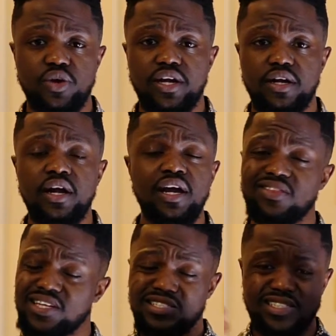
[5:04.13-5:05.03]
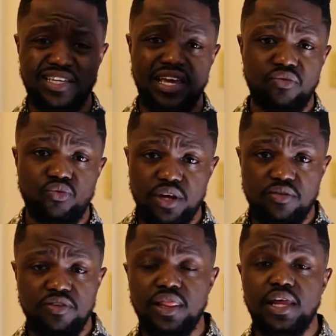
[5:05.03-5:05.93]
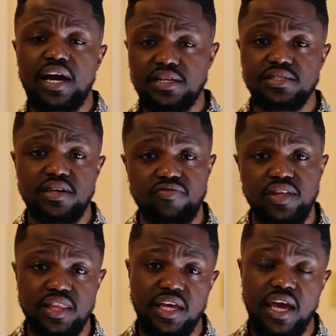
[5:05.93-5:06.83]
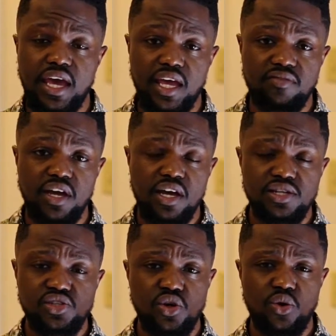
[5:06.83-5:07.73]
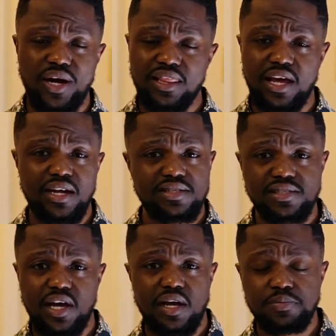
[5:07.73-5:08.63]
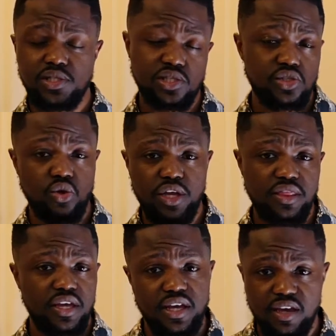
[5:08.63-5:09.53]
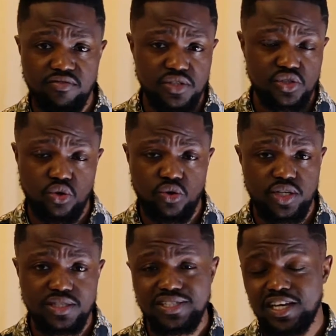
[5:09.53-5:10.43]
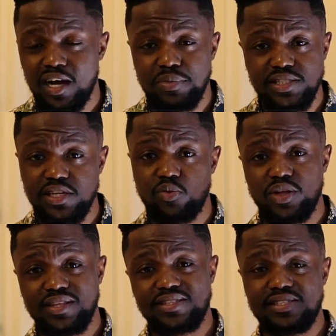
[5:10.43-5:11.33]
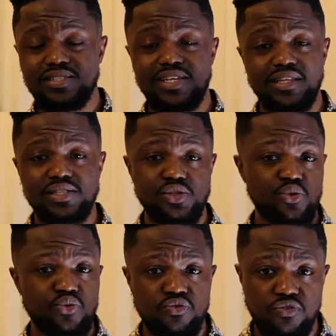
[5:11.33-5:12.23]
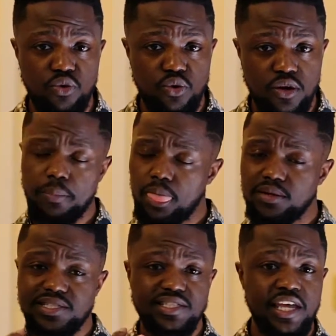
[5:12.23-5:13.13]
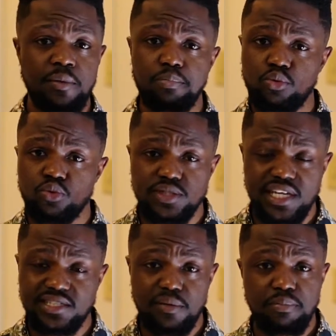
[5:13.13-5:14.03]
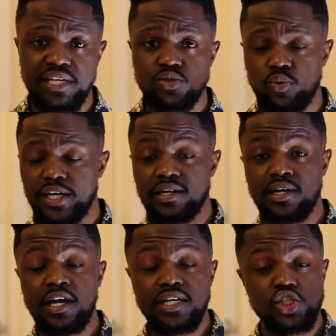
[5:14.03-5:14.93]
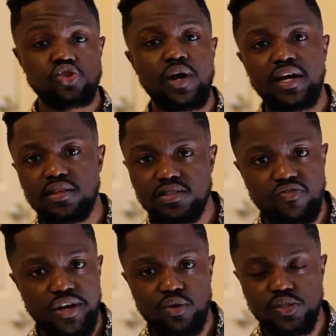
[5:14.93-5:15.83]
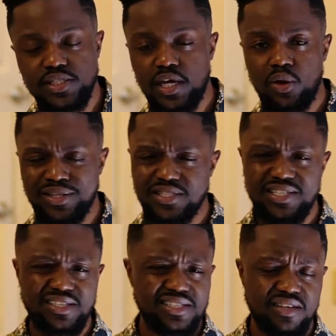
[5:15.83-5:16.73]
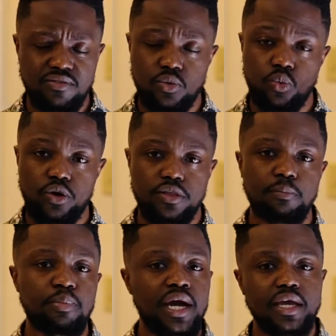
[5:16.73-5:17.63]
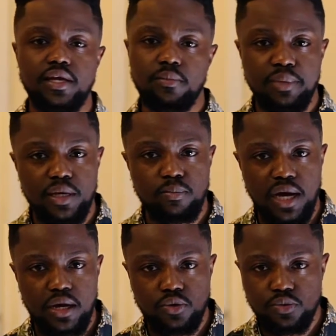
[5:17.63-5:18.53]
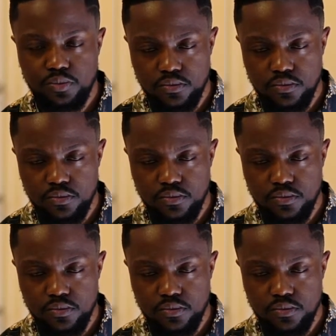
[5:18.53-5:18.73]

where they just get rid of a lot of stuff that they had. So a lot of times, just look at their inventory, see how much they're willing to sell it to you for. Samples, that's the best way to try this fragrance out and see if it's even worth buying a big bottle,